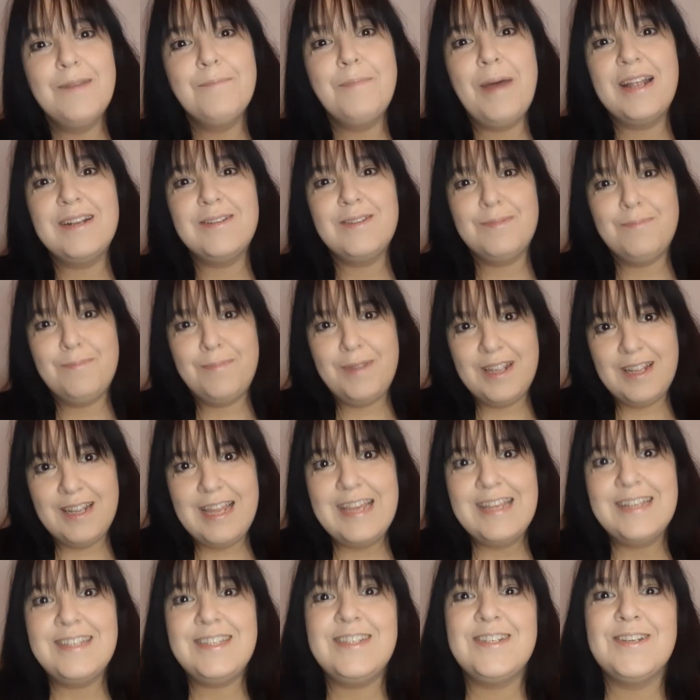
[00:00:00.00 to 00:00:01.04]
But
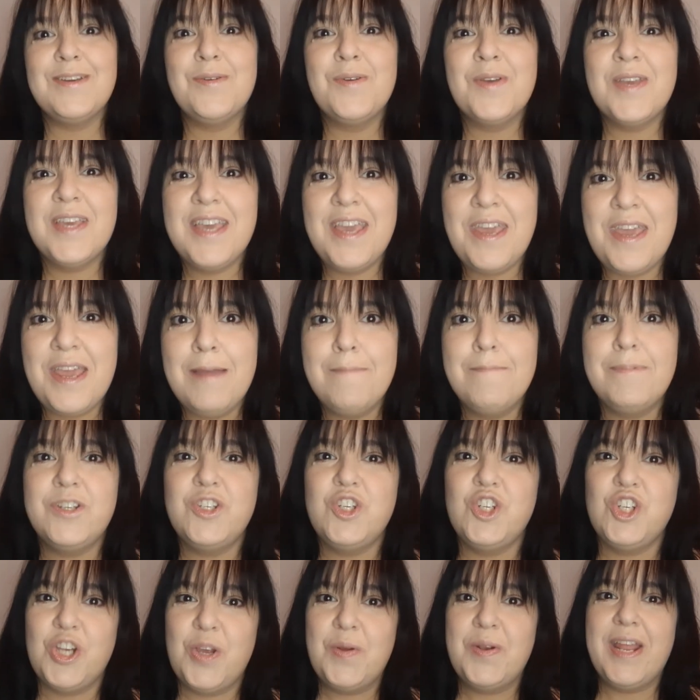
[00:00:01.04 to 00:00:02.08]
please do keep
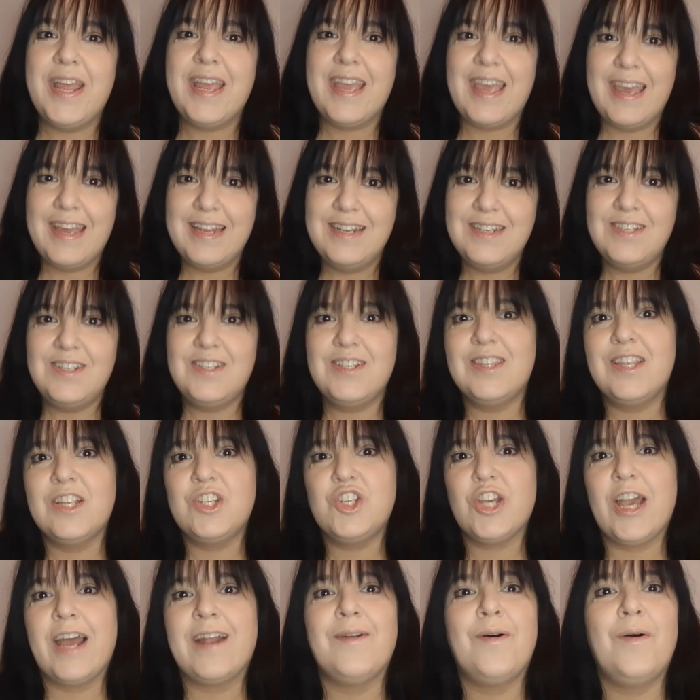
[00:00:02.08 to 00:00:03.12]
tuning into the
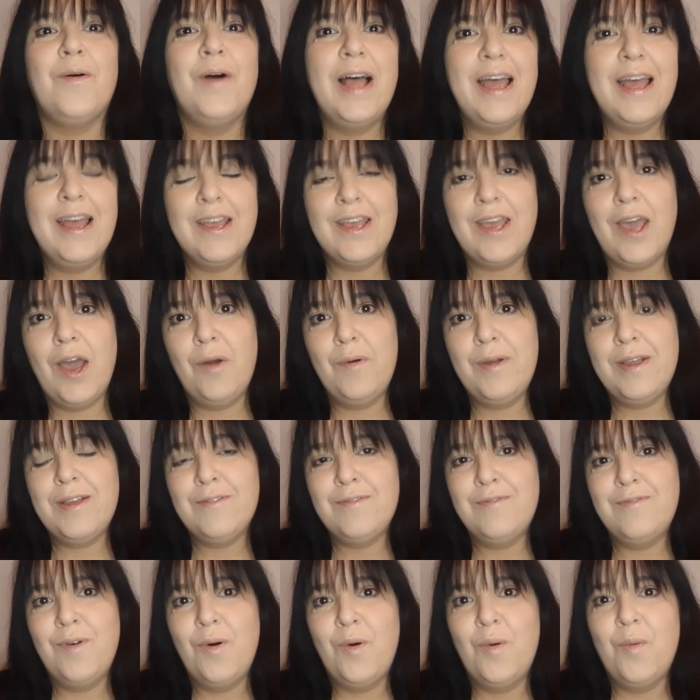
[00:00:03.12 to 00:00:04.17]
channel
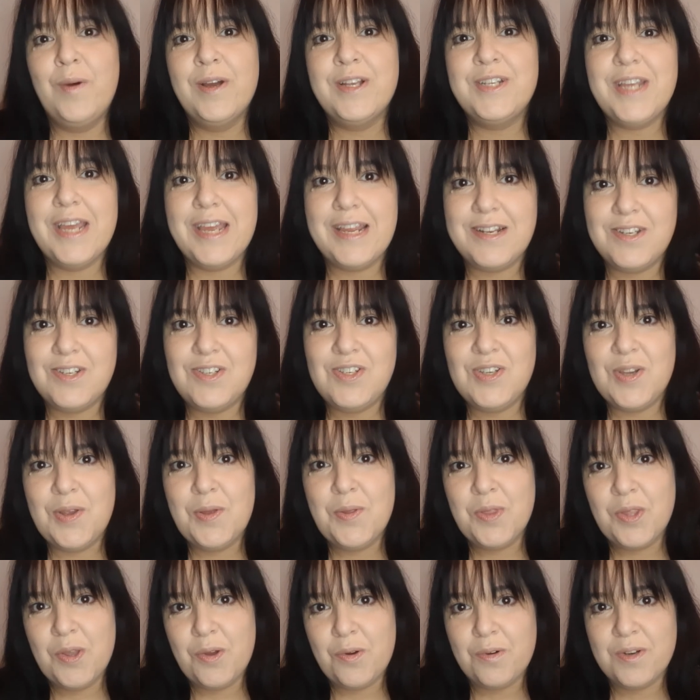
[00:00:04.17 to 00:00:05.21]
going forward
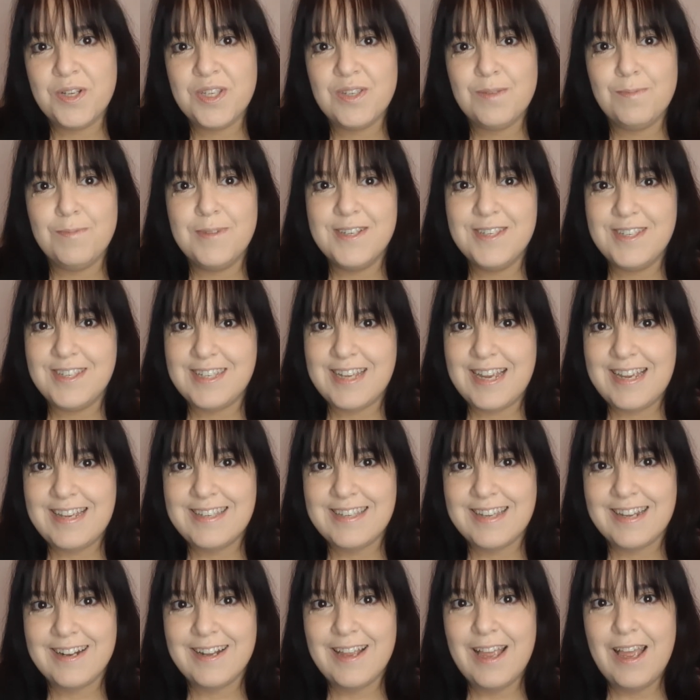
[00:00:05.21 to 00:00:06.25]
into the Christmas
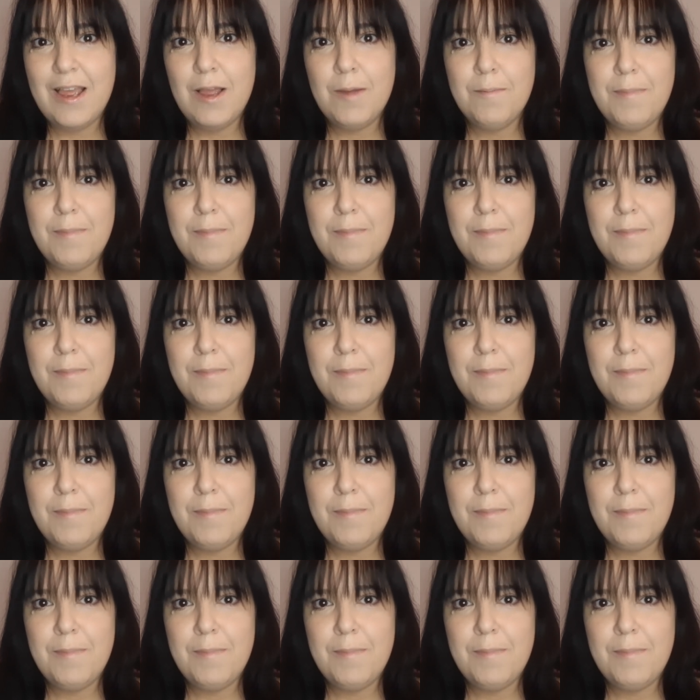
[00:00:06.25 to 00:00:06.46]
season.